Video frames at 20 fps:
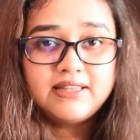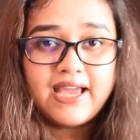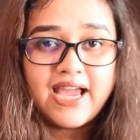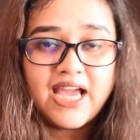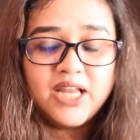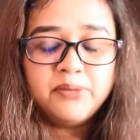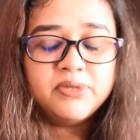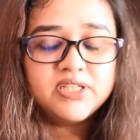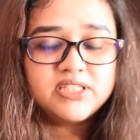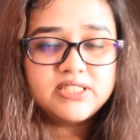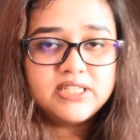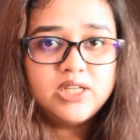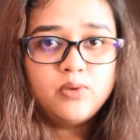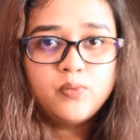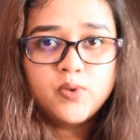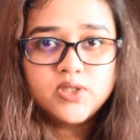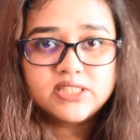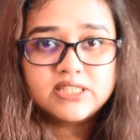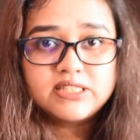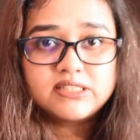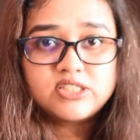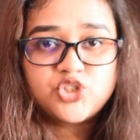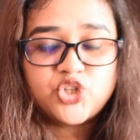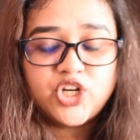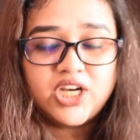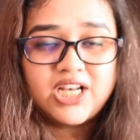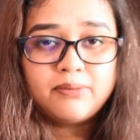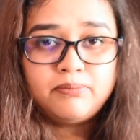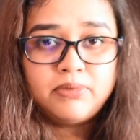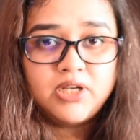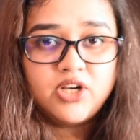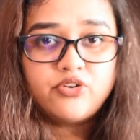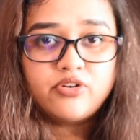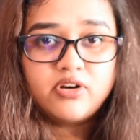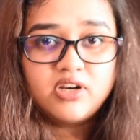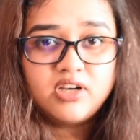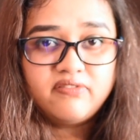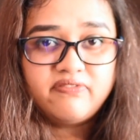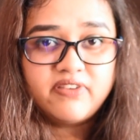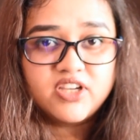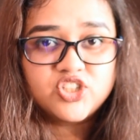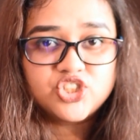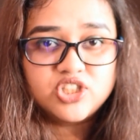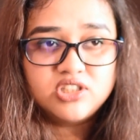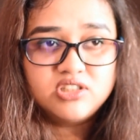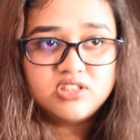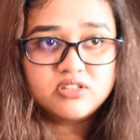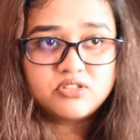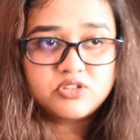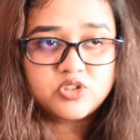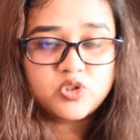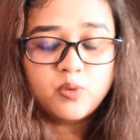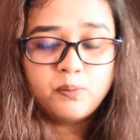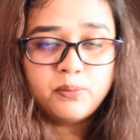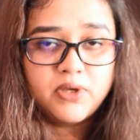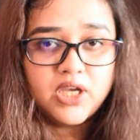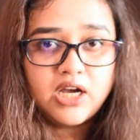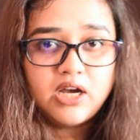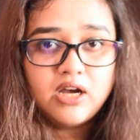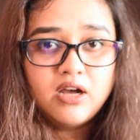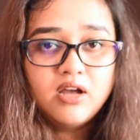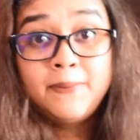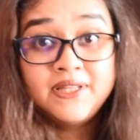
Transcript: The Handmaid's Tale was a straight-up literary fiction dystopia,